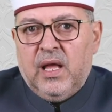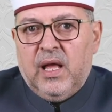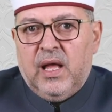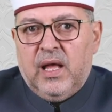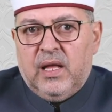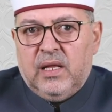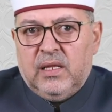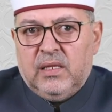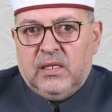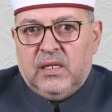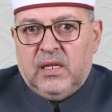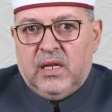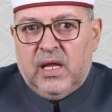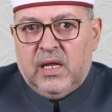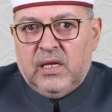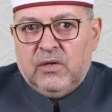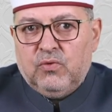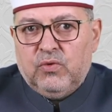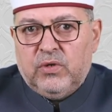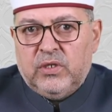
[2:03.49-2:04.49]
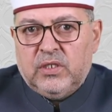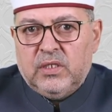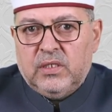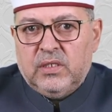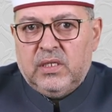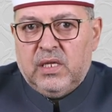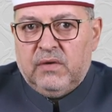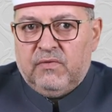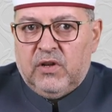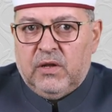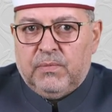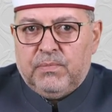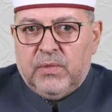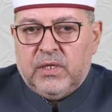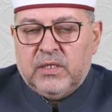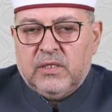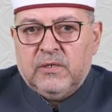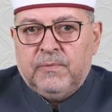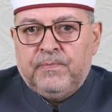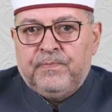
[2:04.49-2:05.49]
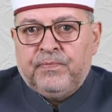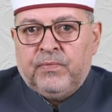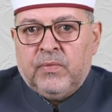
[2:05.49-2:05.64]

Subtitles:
and language development.